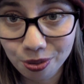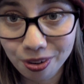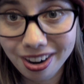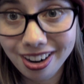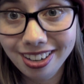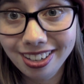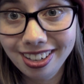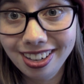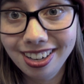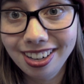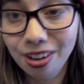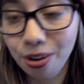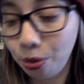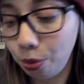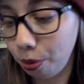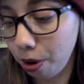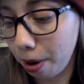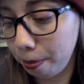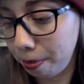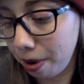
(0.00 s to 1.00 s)
Rick
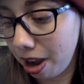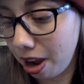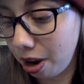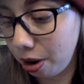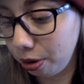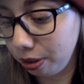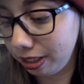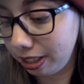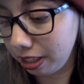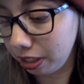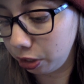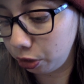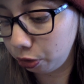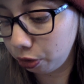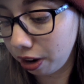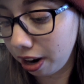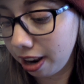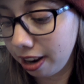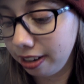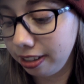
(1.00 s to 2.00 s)
about his
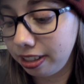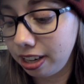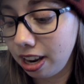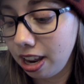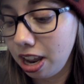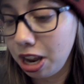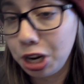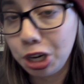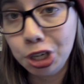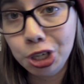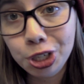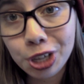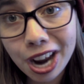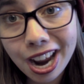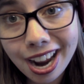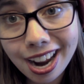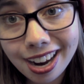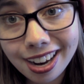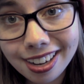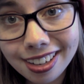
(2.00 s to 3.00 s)
friend
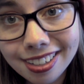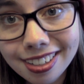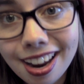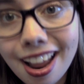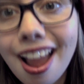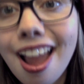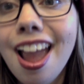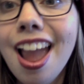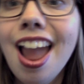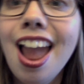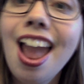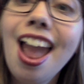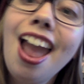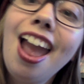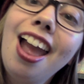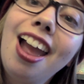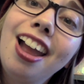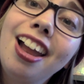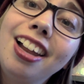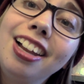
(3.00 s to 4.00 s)
Shane
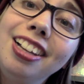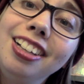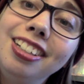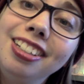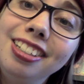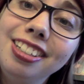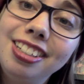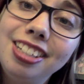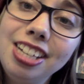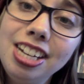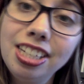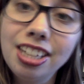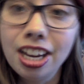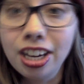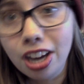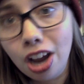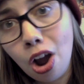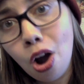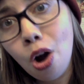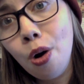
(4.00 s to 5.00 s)
and he's
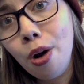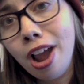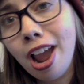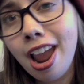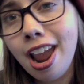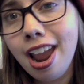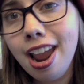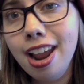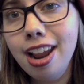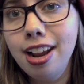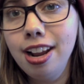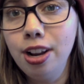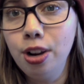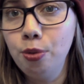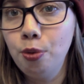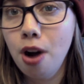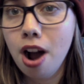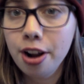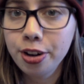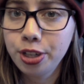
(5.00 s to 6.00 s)
like, "Oh
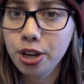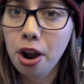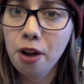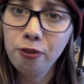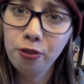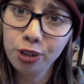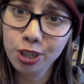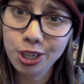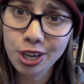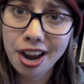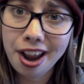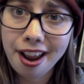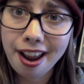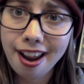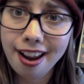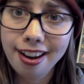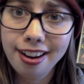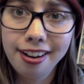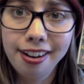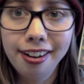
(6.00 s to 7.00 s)
hey, watch out for
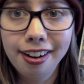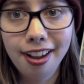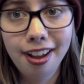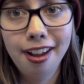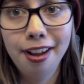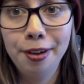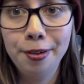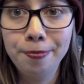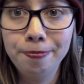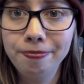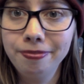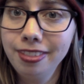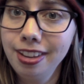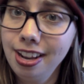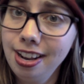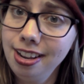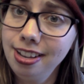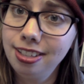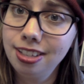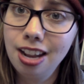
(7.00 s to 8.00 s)
Shane.
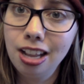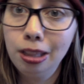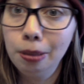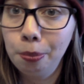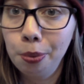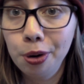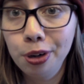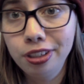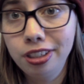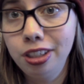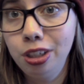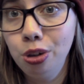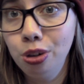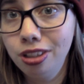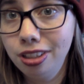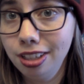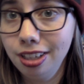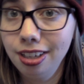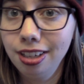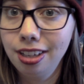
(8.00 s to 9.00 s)
Um, he's not the person you
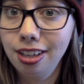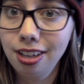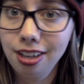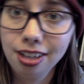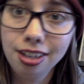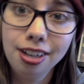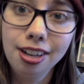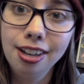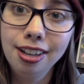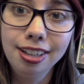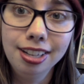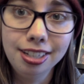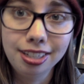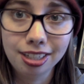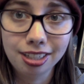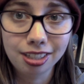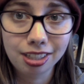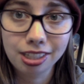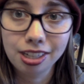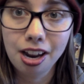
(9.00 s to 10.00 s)
think he
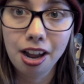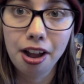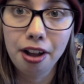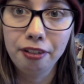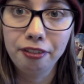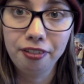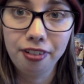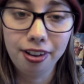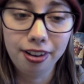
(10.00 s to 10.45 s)
is and stuff."